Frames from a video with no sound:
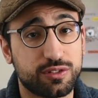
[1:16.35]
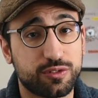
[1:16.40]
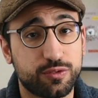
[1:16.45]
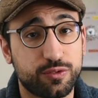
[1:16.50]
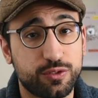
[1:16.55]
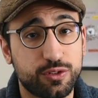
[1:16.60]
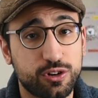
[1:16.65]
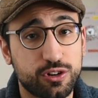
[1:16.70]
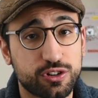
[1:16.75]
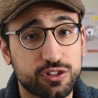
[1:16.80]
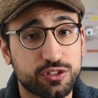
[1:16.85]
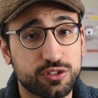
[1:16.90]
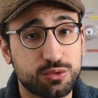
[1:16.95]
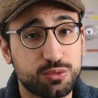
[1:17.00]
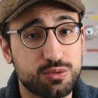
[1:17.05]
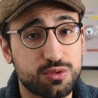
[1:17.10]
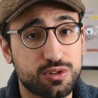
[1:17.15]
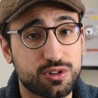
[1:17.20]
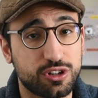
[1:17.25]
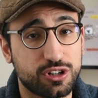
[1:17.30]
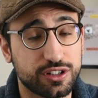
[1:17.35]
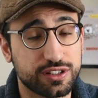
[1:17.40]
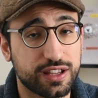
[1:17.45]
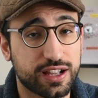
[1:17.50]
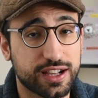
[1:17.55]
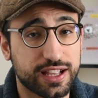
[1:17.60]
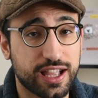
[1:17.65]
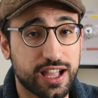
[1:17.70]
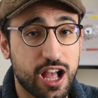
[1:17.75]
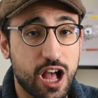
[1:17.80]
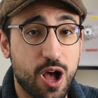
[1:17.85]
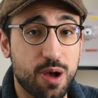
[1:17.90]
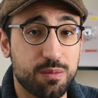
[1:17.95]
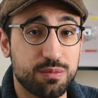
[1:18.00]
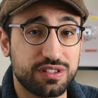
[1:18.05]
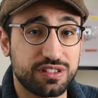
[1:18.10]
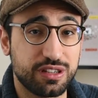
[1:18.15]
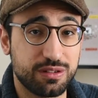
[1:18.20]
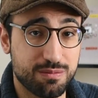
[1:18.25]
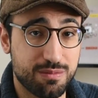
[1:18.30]
the first word that
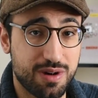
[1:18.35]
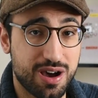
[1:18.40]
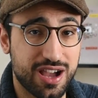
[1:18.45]
comes in